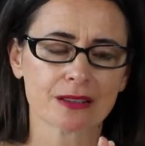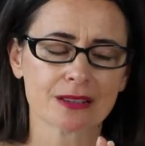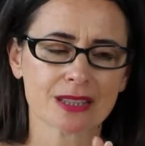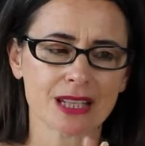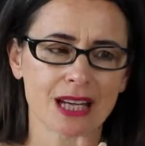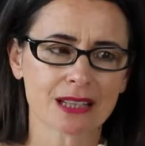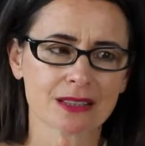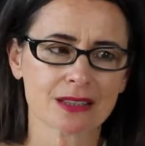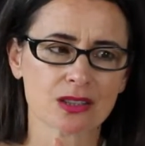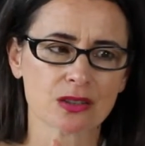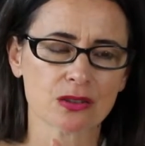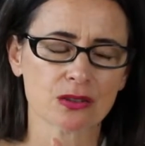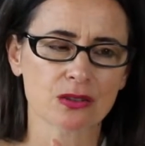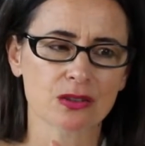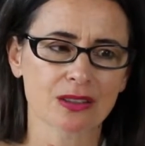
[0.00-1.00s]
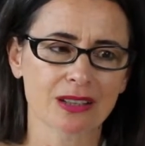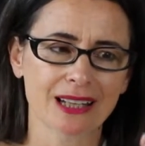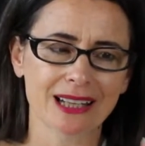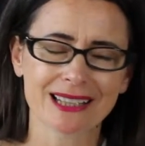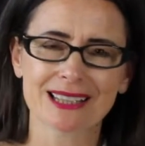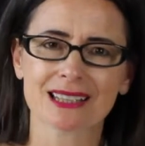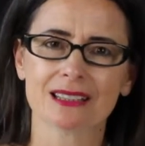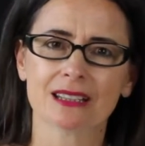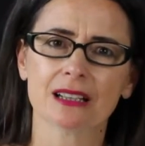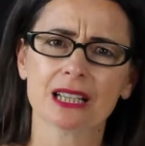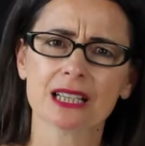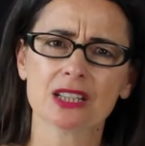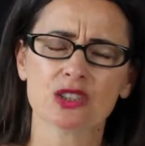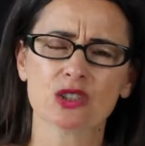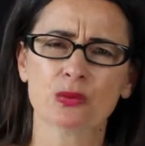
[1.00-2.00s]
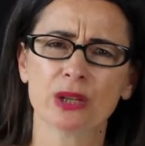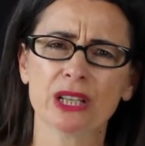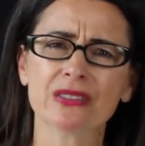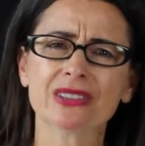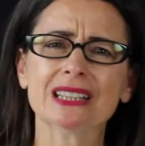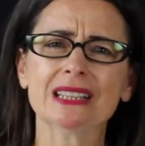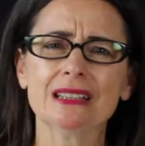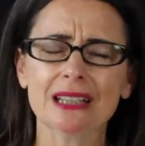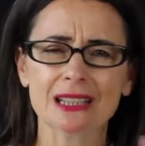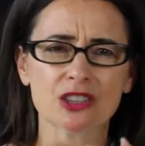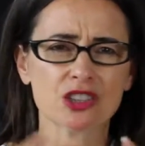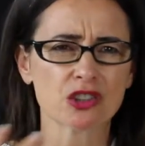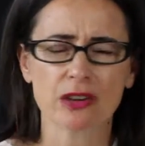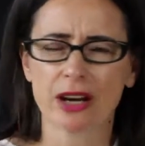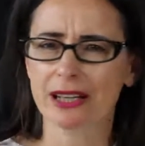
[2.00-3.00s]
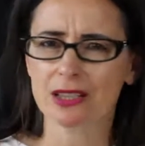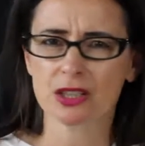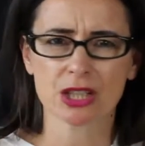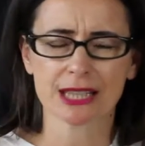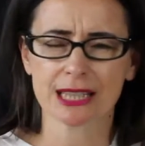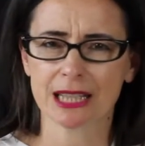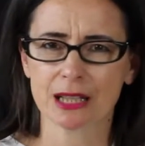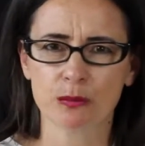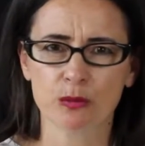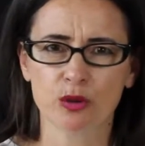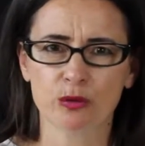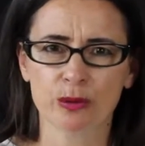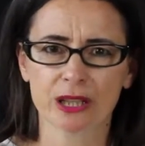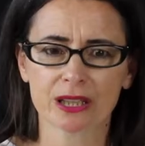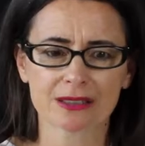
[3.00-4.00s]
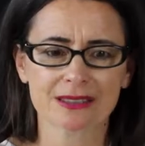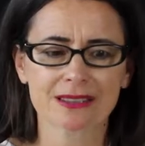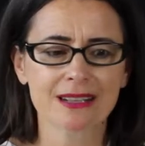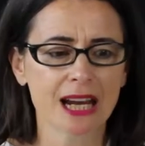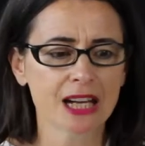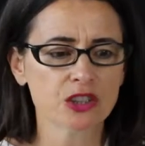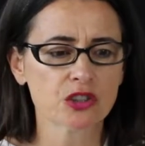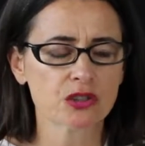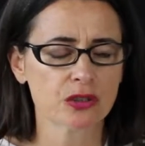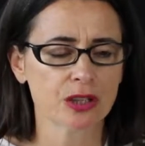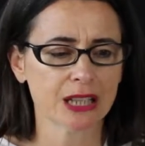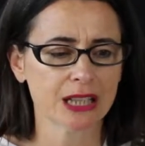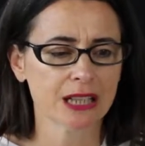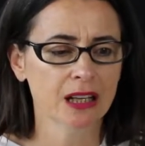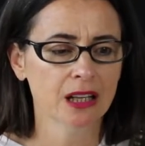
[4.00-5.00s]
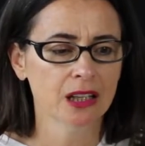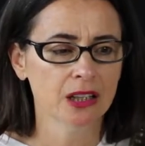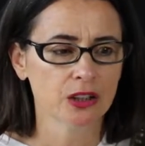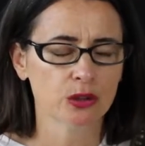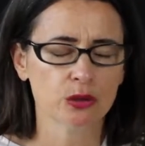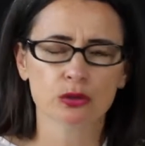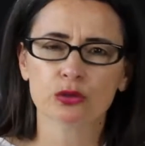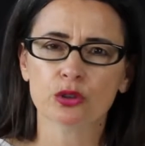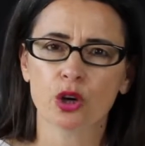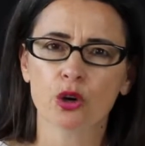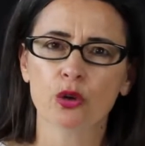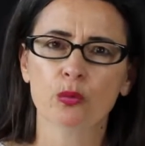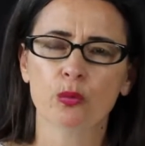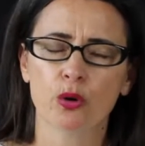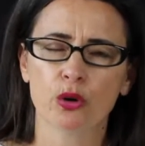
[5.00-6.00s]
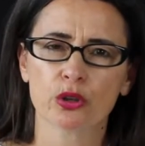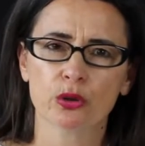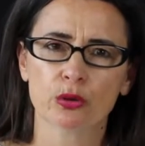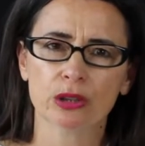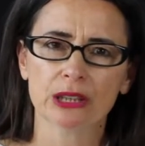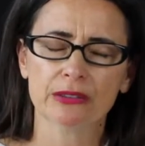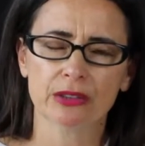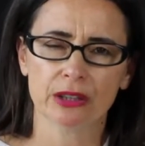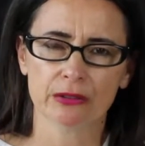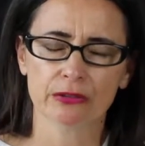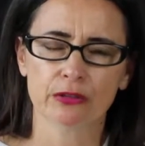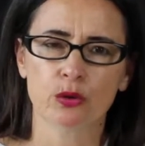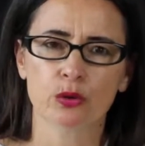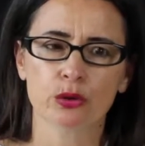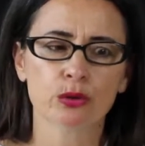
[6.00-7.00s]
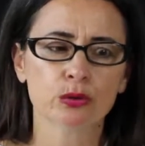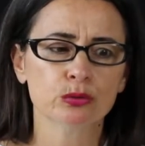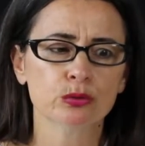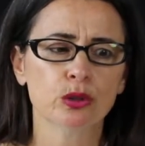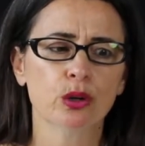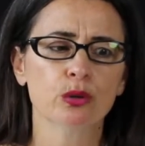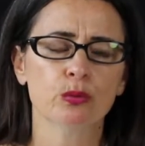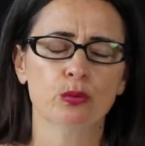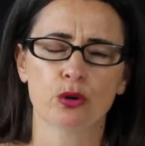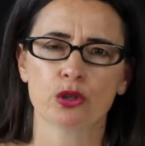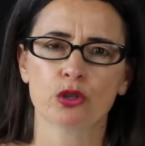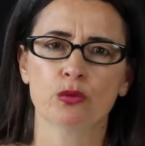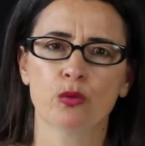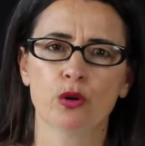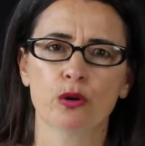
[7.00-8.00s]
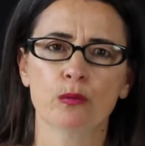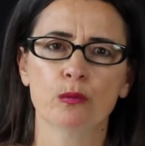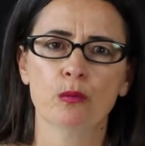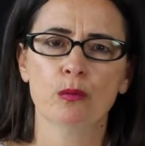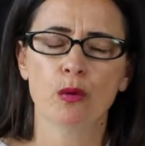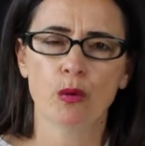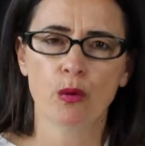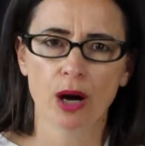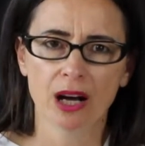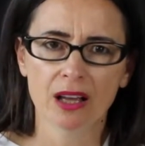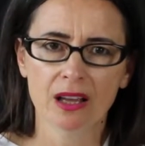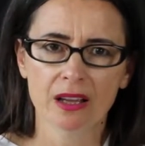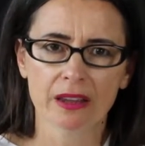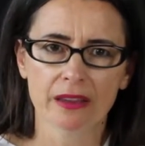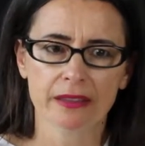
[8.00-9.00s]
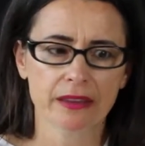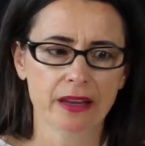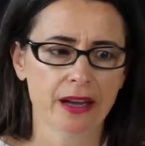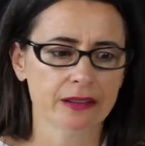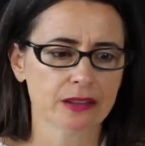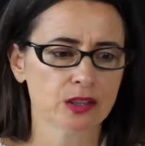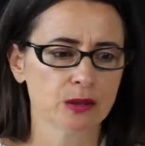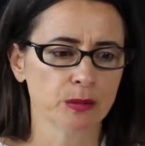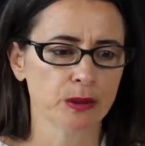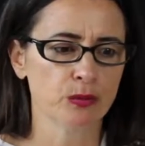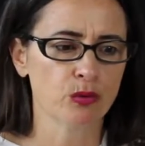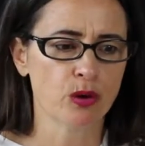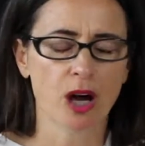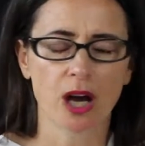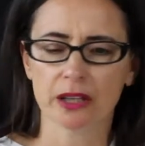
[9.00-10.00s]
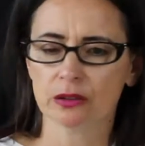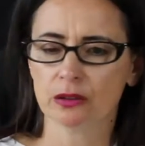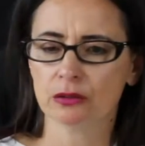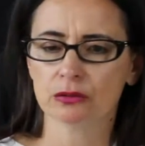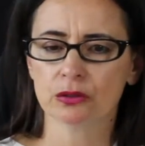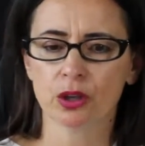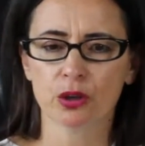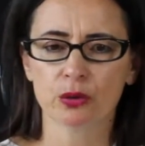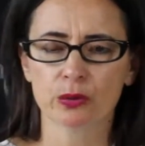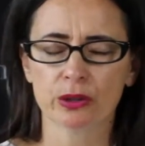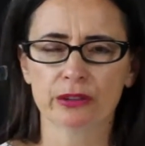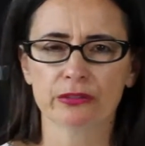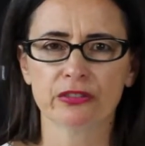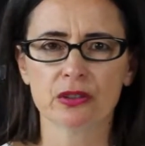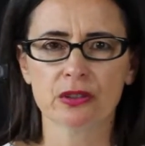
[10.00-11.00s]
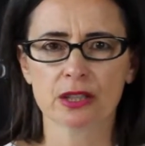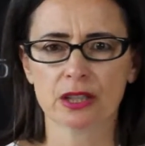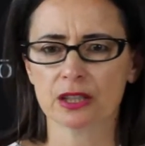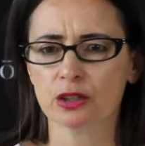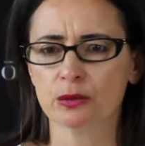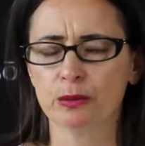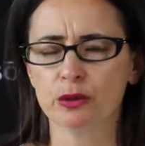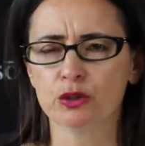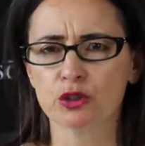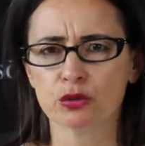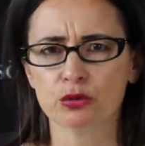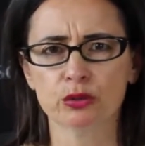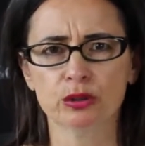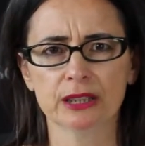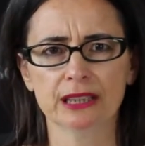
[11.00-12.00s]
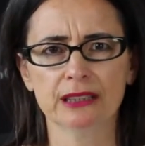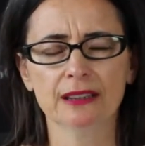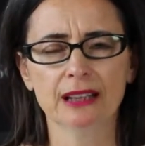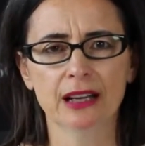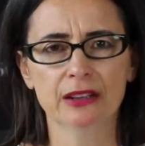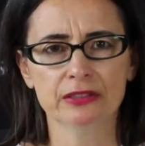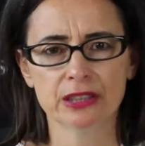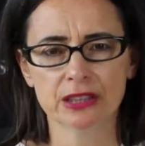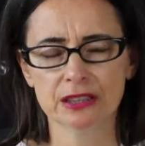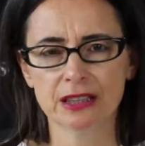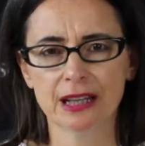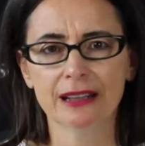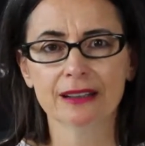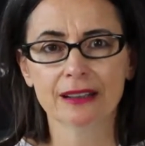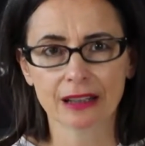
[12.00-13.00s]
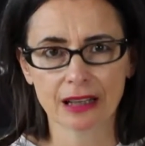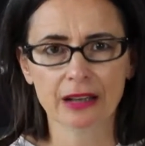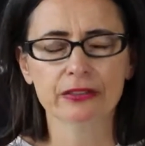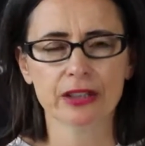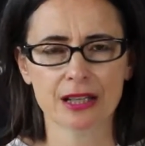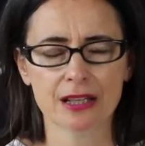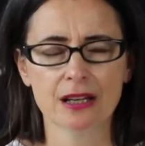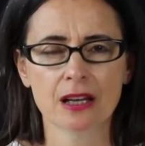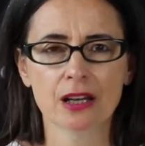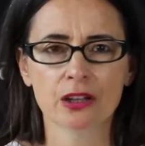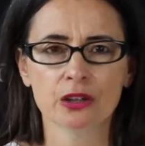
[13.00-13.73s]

starts to lessen and lessen, you won't even need strategies anymore because naturally you'll know what you're living for. You'll know what you want more than to be right. You'll know what it feels like to be truly loved and loving.